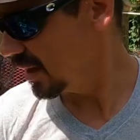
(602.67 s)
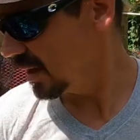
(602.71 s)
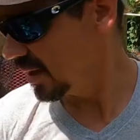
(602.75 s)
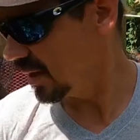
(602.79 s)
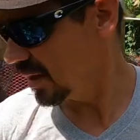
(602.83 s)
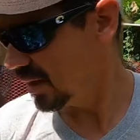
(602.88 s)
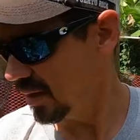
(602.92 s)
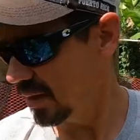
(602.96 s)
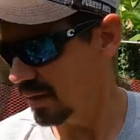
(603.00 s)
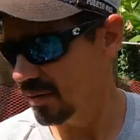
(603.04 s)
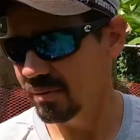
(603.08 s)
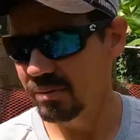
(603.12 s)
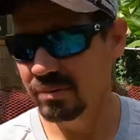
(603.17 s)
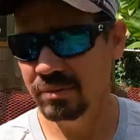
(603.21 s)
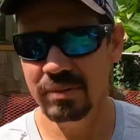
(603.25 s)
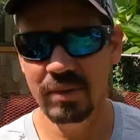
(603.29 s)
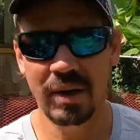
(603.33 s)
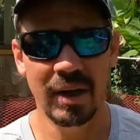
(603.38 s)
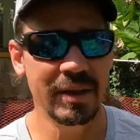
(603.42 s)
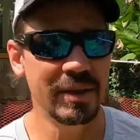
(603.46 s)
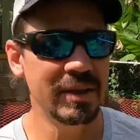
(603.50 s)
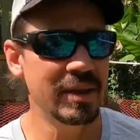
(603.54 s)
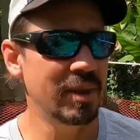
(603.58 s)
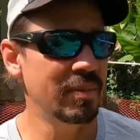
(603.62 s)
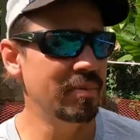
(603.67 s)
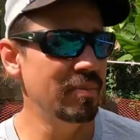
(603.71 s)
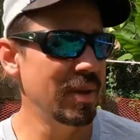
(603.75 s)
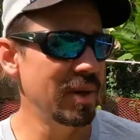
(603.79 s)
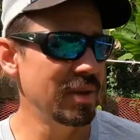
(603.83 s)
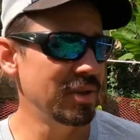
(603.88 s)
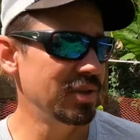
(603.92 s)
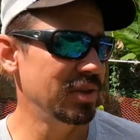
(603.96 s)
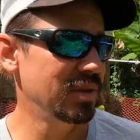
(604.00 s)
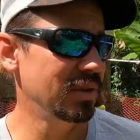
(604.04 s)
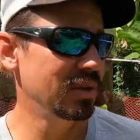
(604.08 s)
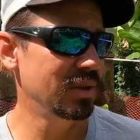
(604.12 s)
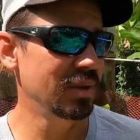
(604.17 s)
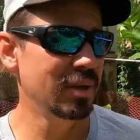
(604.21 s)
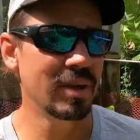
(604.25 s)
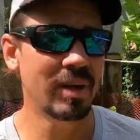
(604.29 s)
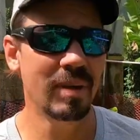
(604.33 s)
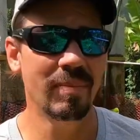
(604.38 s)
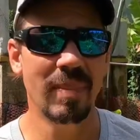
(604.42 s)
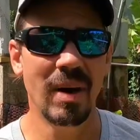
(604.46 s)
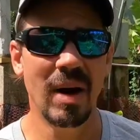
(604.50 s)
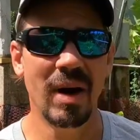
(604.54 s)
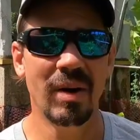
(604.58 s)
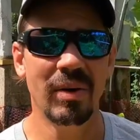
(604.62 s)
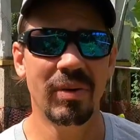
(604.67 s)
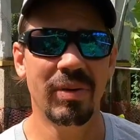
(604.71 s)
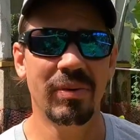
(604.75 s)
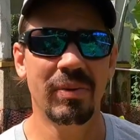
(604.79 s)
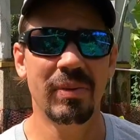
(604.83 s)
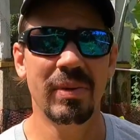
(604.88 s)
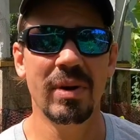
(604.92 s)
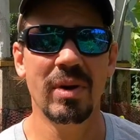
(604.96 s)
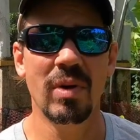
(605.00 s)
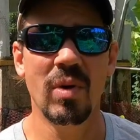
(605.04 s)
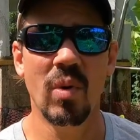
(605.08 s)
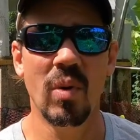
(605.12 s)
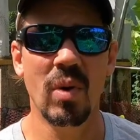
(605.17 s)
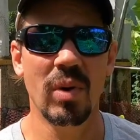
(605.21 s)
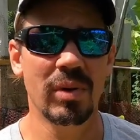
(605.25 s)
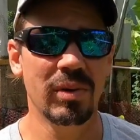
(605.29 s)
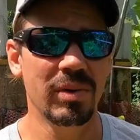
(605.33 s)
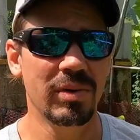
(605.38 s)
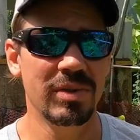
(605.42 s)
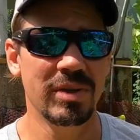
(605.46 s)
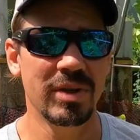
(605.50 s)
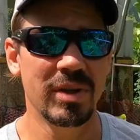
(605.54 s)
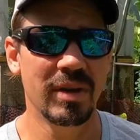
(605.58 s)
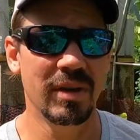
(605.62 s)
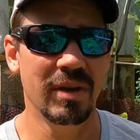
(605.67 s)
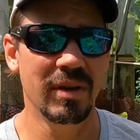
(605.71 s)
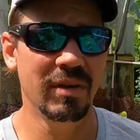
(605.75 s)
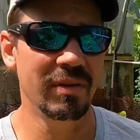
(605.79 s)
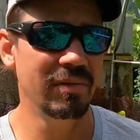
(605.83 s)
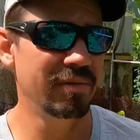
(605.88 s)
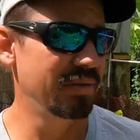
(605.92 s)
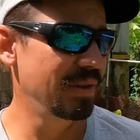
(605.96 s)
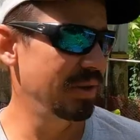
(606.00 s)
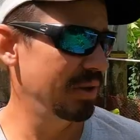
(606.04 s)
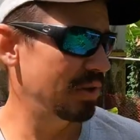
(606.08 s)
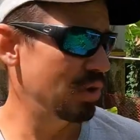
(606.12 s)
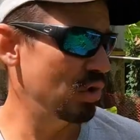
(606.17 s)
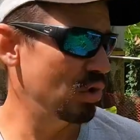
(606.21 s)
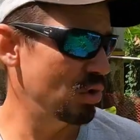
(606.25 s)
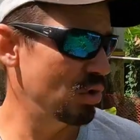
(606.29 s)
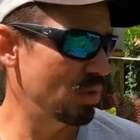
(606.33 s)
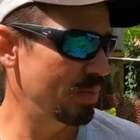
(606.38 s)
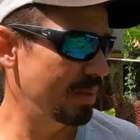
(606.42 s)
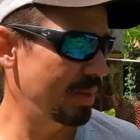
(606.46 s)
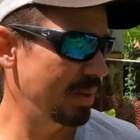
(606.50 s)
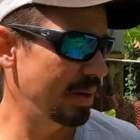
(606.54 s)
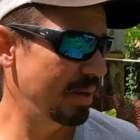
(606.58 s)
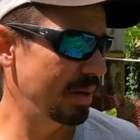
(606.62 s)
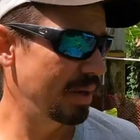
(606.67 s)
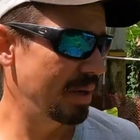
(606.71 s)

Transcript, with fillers: uh, I did basically about three quarters of the coop